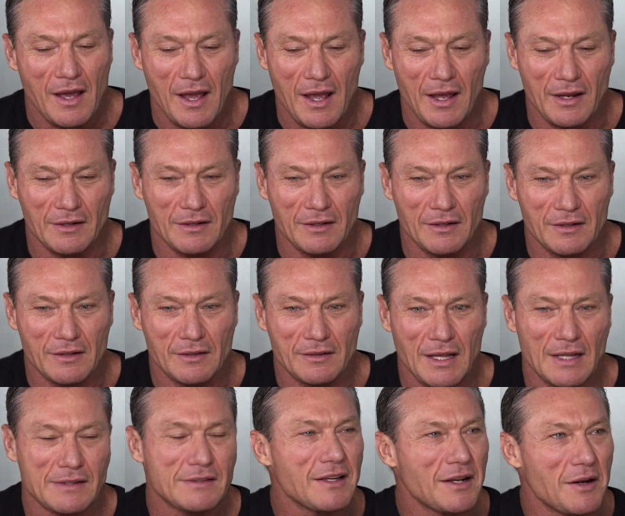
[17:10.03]
and
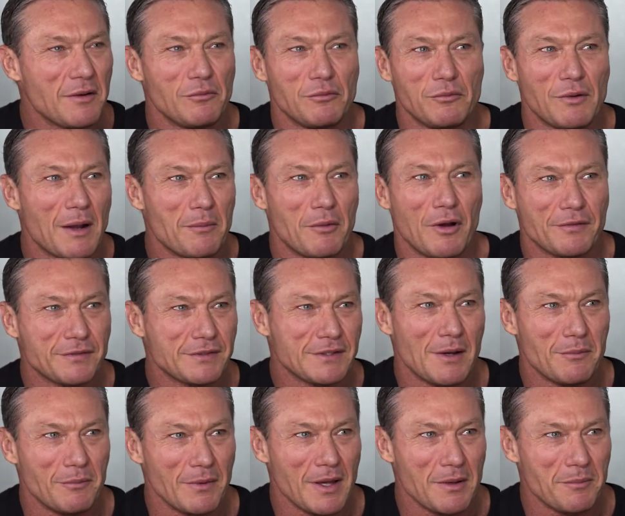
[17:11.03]
that's going to rub off
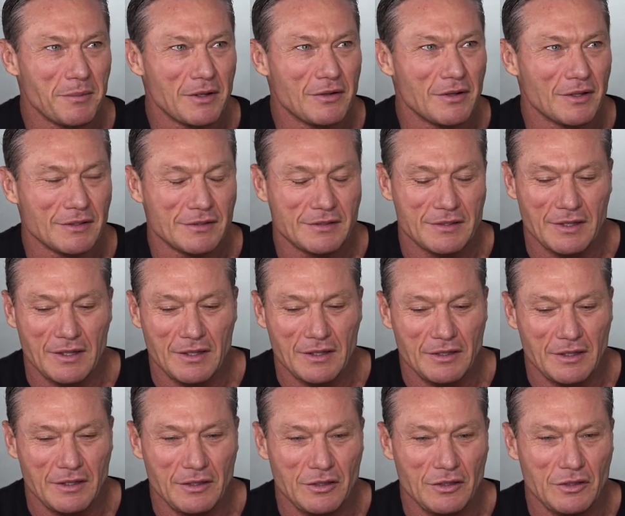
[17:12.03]
somewhere because
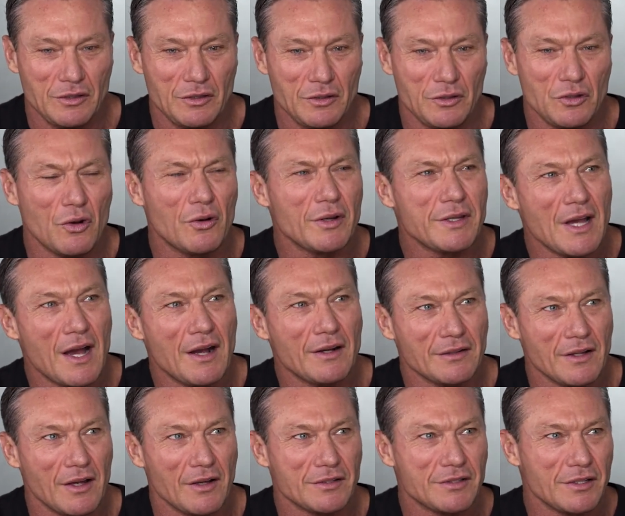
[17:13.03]
you're young though.